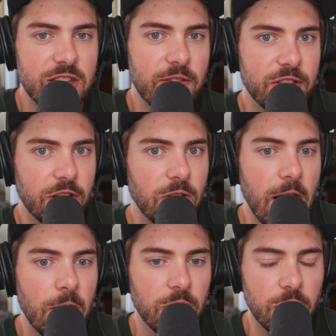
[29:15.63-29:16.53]
and stuff on the
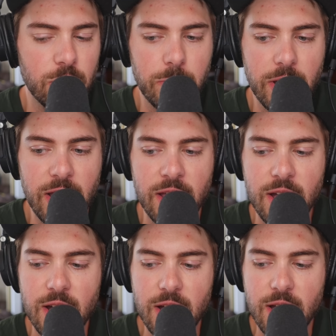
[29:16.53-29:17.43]
ground a little bit.
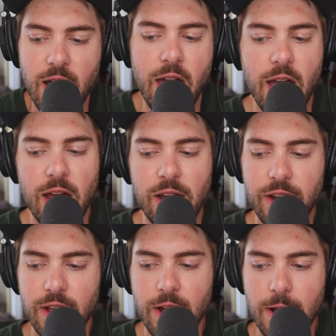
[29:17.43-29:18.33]

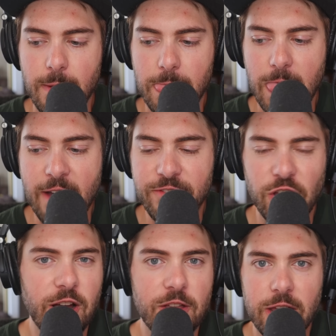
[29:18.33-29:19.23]
And I
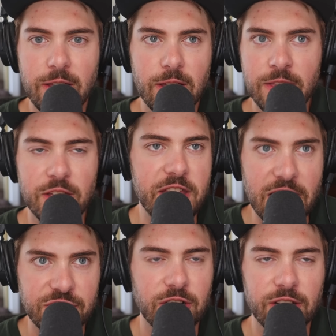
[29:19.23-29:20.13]
feel like in the
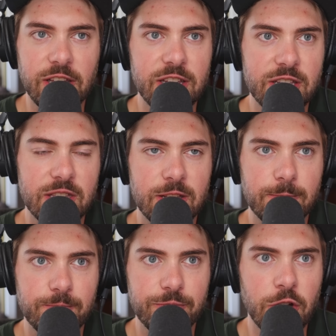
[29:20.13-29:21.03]
desert, at least,
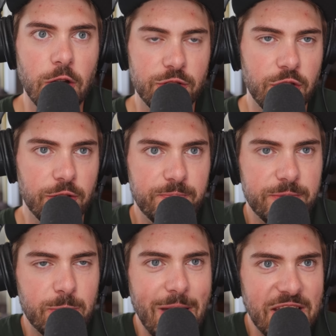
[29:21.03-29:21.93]
you know, the
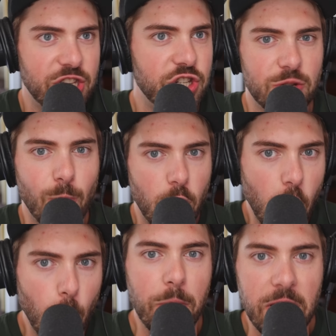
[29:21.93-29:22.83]
space is just
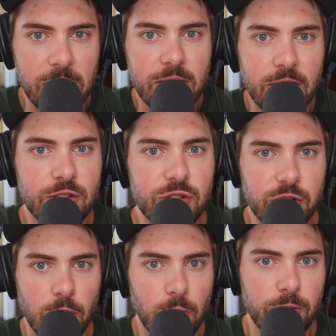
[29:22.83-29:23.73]
more open. And
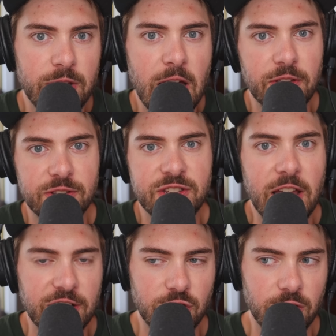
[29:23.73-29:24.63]
so, yeah, the
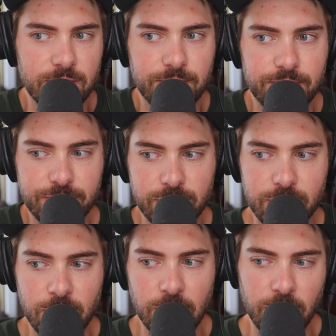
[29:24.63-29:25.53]
snakes are...
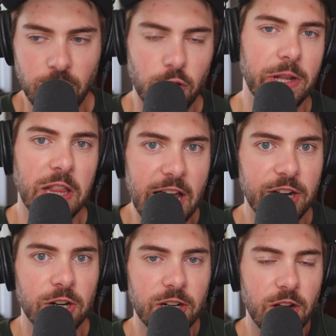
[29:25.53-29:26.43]
you know, they're a little bit
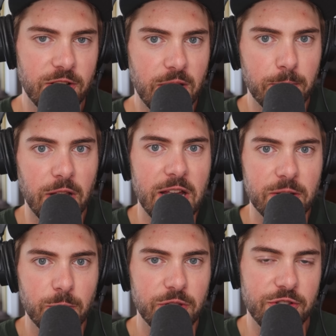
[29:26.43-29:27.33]
lighter in color. They
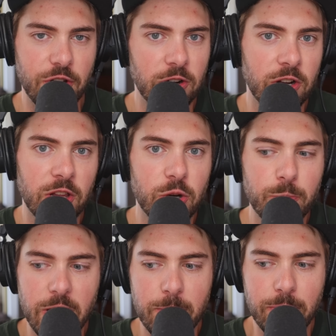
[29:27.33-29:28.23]
blend in with the dirt a little
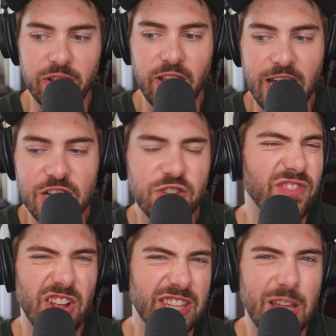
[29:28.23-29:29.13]
bit, but like I
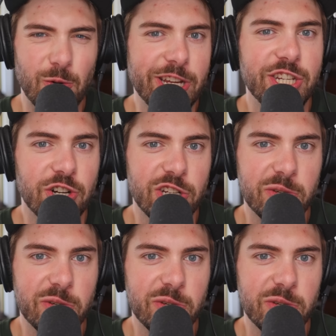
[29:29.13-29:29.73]
just felt like they were easier to